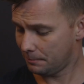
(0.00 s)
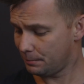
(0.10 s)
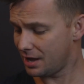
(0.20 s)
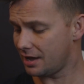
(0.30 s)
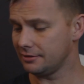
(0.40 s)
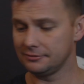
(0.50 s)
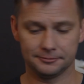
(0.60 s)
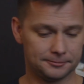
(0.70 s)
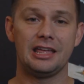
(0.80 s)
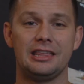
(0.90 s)
But
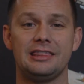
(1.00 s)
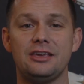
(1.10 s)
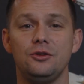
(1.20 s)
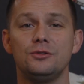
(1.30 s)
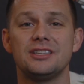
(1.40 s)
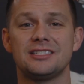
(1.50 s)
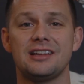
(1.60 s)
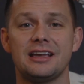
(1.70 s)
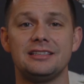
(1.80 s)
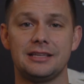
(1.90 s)
they use this
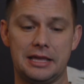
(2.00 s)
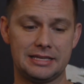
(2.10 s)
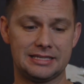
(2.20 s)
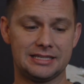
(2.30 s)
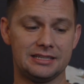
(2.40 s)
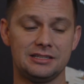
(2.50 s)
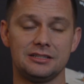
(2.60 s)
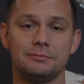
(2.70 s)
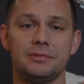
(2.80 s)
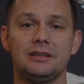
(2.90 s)
nice
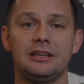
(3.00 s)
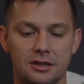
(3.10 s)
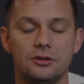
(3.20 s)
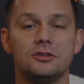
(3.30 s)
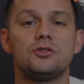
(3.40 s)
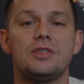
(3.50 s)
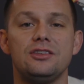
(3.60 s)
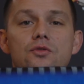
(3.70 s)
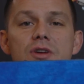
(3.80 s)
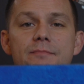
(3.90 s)
system so that
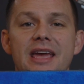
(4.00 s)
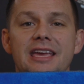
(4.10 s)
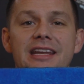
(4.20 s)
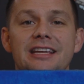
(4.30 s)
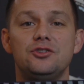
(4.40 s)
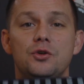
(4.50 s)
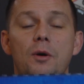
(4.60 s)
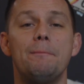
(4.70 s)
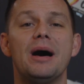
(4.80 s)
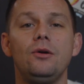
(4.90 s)
you can make it into a
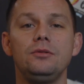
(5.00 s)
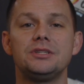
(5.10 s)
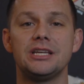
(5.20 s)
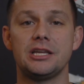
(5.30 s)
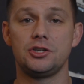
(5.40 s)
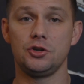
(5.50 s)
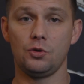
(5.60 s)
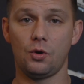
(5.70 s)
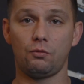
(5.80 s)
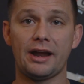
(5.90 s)
belt to
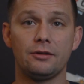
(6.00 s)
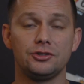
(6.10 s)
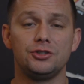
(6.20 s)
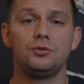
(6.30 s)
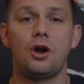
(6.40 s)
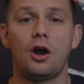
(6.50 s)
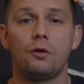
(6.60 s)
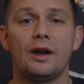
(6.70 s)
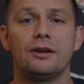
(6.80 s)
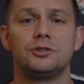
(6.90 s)
go around you,
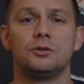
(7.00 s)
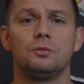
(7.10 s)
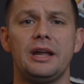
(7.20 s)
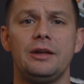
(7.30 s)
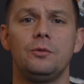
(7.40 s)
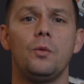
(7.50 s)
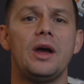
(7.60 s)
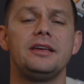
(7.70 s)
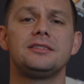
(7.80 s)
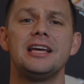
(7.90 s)
around your
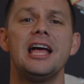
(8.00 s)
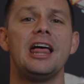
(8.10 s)
waist.